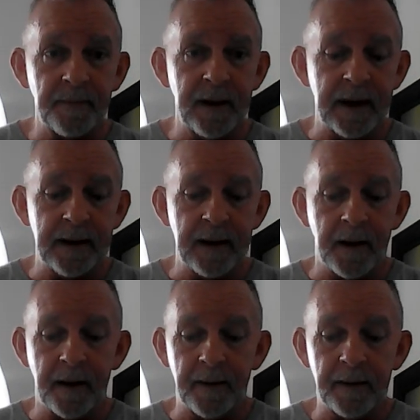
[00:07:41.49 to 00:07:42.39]
and
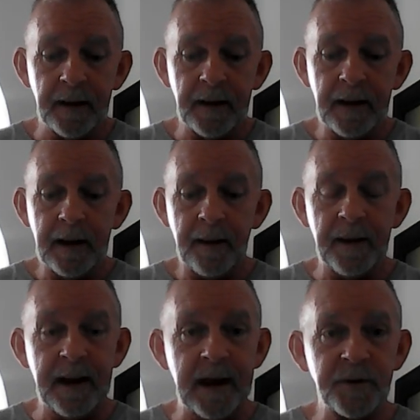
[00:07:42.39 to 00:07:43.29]
uh, I
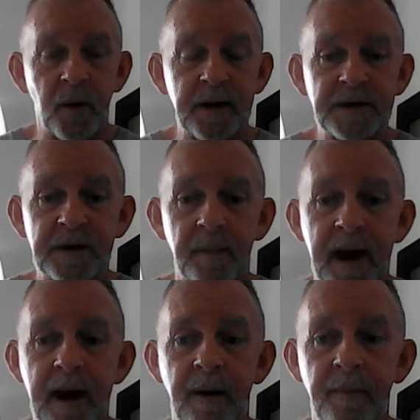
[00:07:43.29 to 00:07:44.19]
mean that's what it's
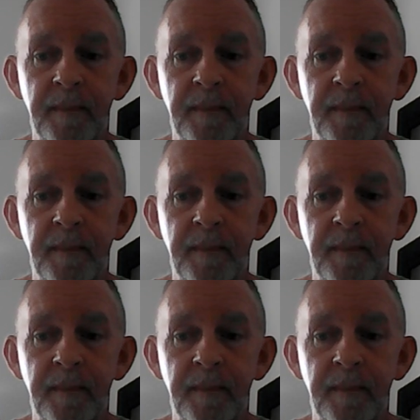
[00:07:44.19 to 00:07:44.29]
about.